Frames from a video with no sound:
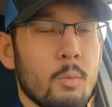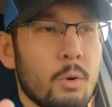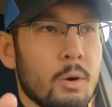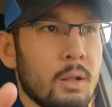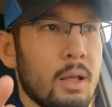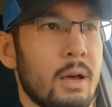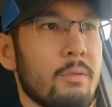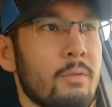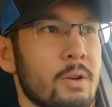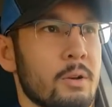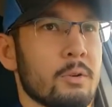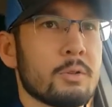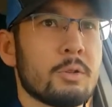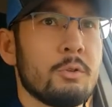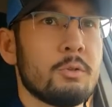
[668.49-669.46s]
where a lot of
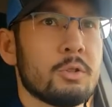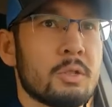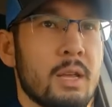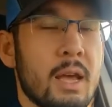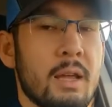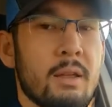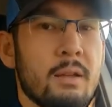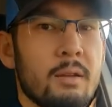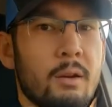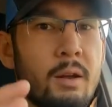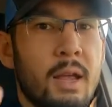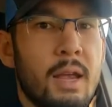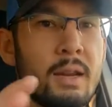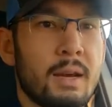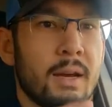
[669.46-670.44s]
vehicles are using
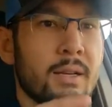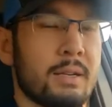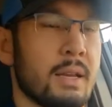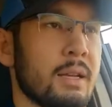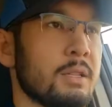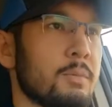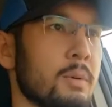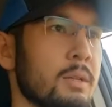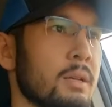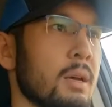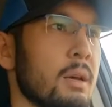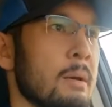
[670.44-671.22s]
8, 9, 10 speeds.